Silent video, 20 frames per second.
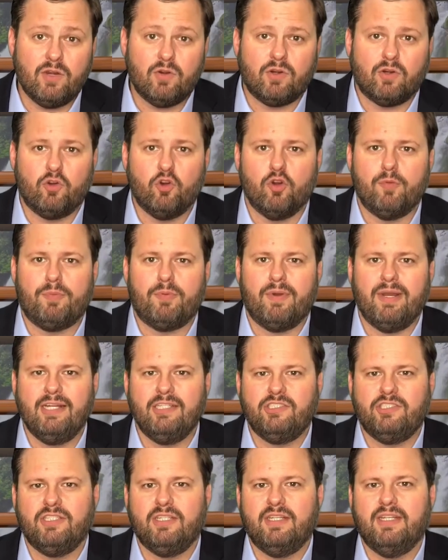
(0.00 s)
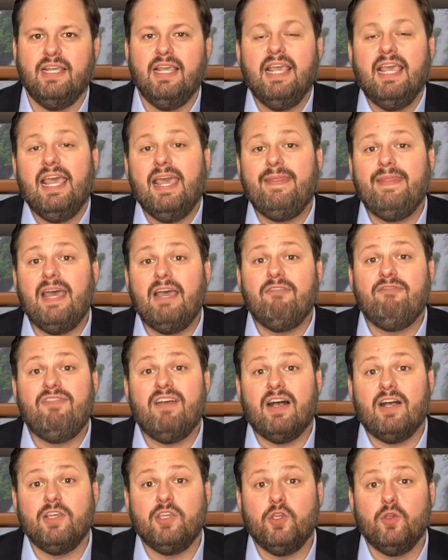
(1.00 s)
or a corporation. And that
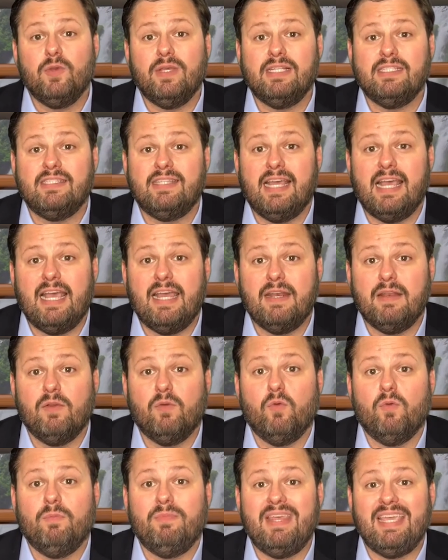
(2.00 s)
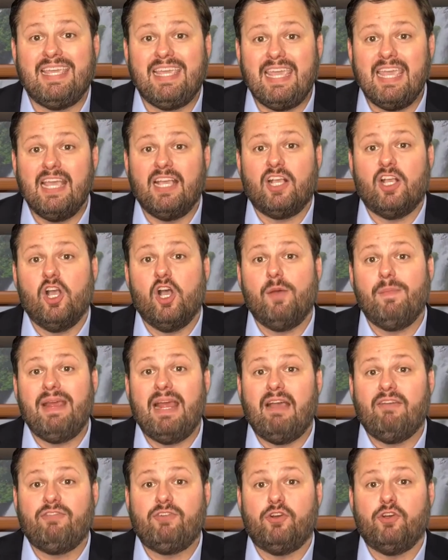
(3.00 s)
value is that they can't come
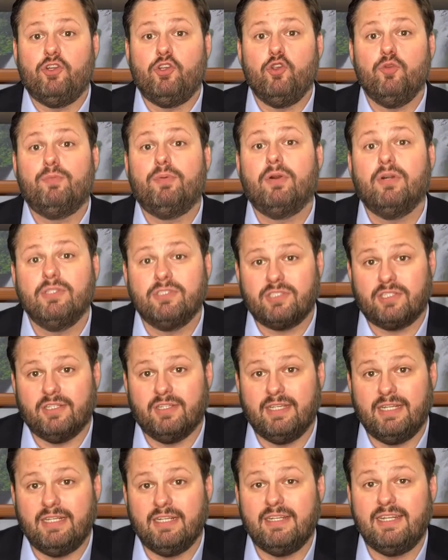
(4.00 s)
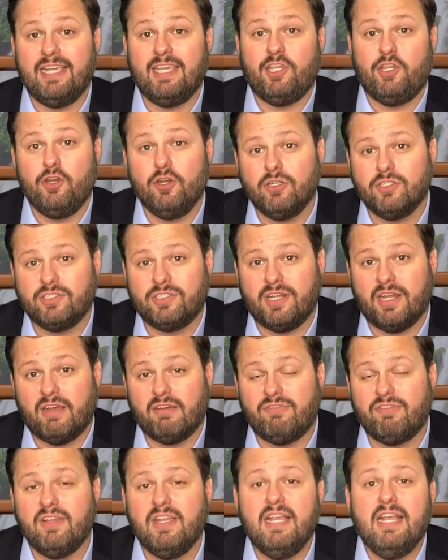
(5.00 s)
after you personally to take your
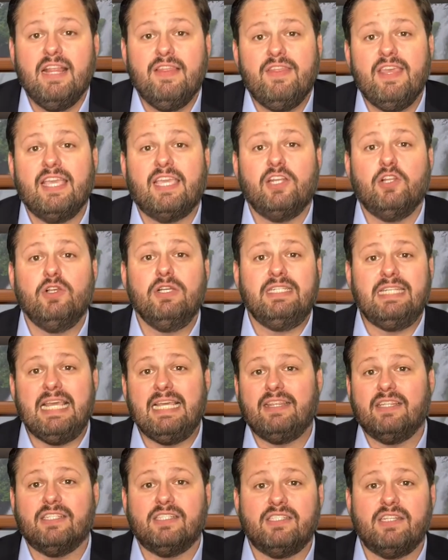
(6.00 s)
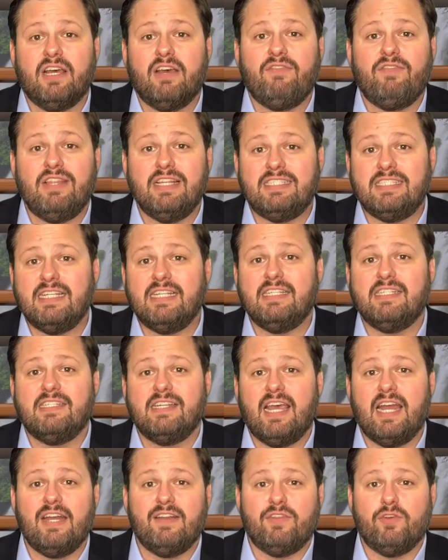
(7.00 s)
stuff. They can only take the stuff that's
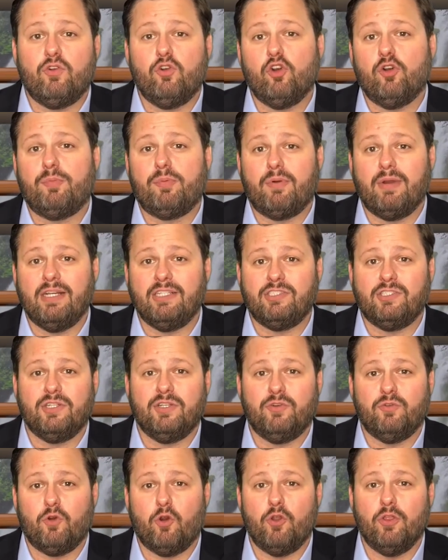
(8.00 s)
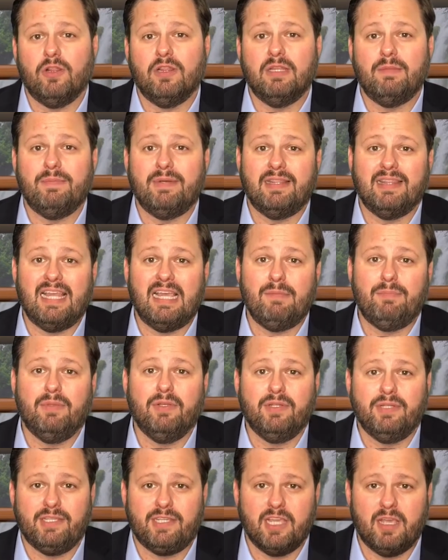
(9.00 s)
inside of the corporation or the limited
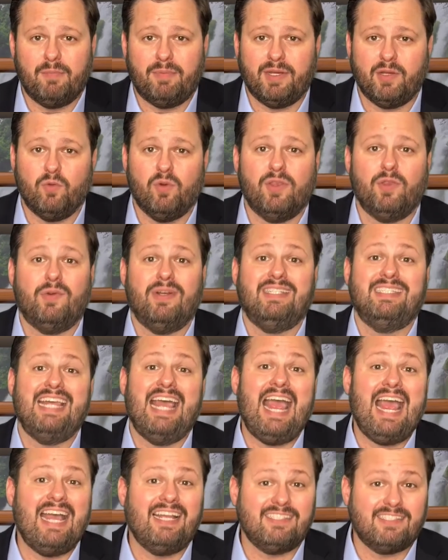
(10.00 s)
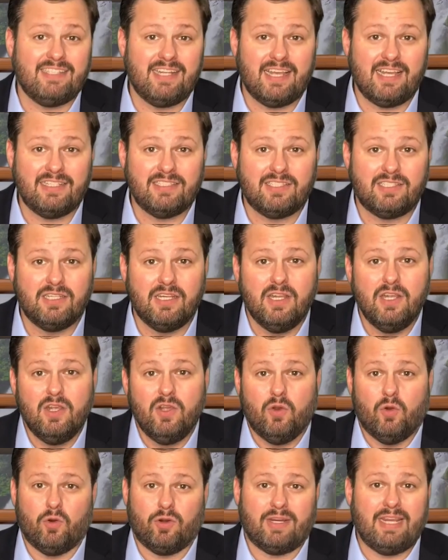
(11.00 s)
liability company, whether it's assets
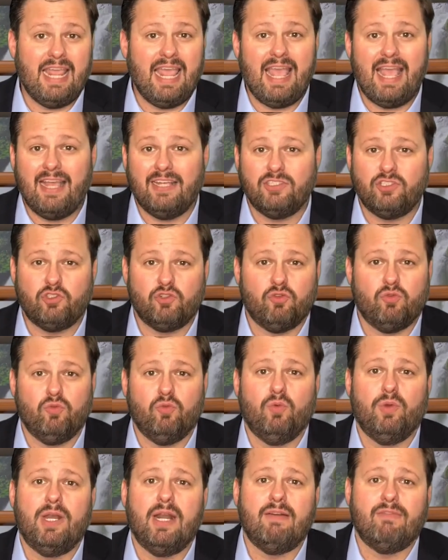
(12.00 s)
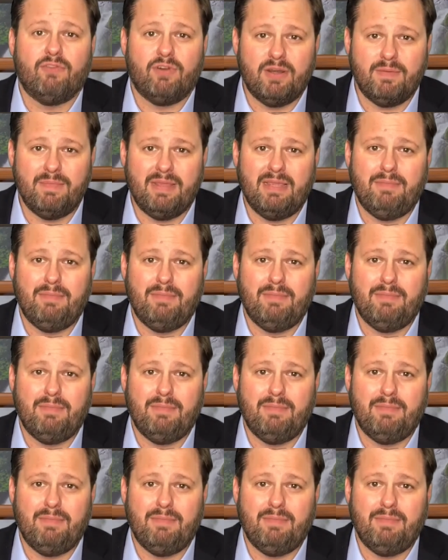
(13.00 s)
or cash or whatever it may